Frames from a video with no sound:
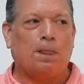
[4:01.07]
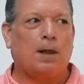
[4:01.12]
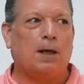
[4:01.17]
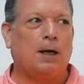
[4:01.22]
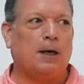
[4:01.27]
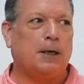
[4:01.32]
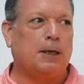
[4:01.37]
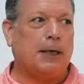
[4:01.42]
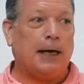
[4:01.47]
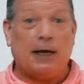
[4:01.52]

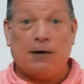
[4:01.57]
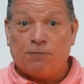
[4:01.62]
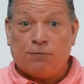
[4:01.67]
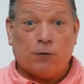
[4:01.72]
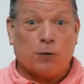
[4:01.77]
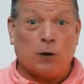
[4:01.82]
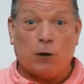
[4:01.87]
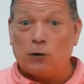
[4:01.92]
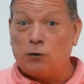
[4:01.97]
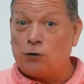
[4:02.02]
and
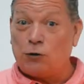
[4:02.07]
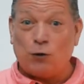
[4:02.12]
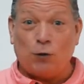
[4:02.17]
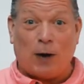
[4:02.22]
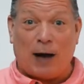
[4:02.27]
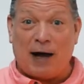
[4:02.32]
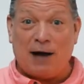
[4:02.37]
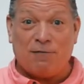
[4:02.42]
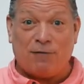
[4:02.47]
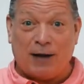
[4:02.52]
for those
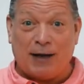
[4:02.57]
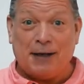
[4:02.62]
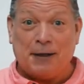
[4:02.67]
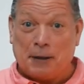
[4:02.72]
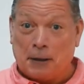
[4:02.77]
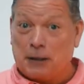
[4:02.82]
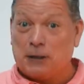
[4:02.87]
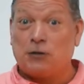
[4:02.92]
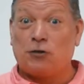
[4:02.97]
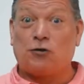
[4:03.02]
who have a
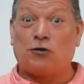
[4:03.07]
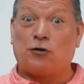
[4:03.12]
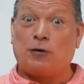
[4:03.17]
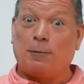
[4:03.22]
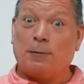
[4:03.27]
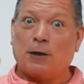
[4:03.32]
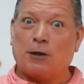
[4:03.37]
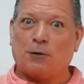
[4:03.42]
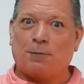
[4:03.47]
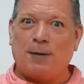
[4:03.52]

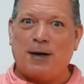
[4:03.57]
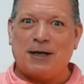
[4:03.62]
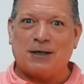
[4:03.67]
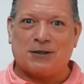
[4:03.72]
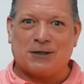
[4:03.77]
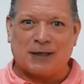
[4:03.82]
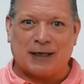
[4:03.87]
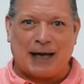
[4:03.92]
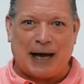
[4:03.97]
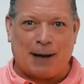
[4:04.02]
similar
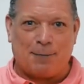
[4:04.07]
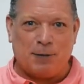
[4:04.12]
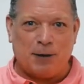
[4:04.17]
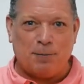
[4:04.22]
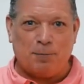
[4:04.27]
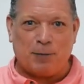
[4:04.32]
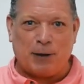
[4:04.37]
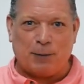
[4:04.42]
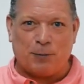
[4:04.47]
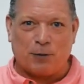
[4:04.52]
medicine
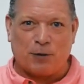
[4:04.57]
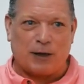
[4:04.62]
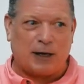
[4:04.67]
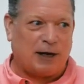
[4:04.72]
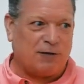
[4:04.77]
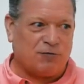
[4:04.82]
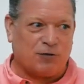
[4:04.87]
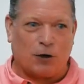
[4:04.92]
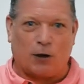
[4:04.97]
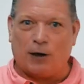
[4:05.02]
cabinet, people that
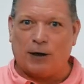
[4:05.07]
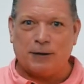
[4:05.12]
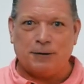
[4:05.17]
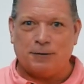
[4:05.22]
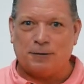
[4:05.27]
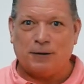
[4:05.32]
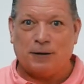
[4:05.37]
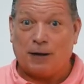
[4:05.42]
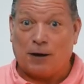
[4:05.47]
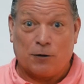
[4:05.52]
I've taught
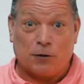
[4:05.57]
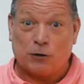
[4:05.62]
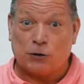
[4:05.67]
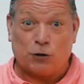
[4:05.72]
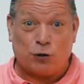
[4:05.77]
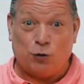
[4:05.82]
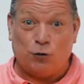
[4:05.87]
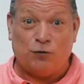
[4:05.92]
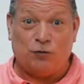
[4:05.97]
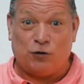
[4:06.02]
and
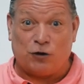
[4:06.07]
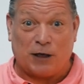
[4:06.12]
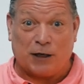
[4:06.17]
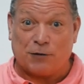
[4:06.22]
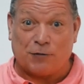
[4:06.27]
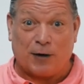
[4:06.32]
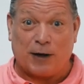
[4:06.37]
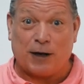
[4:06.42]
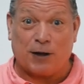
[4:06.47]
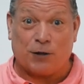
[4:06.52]
others who
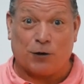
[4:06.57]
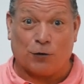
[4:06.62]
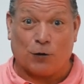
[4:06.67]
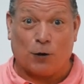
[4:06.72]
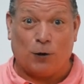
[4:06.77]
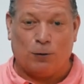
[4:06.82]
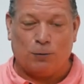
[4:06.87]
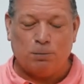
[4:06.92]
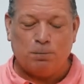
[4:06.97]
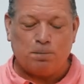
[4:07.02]
generated
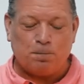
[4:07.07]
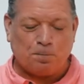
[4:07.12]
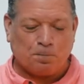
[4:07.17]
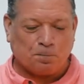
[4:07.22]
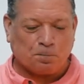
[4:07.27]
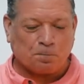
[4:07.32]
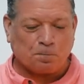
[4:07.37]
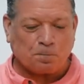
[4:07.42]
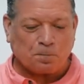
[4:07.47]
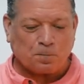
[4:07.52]
their own,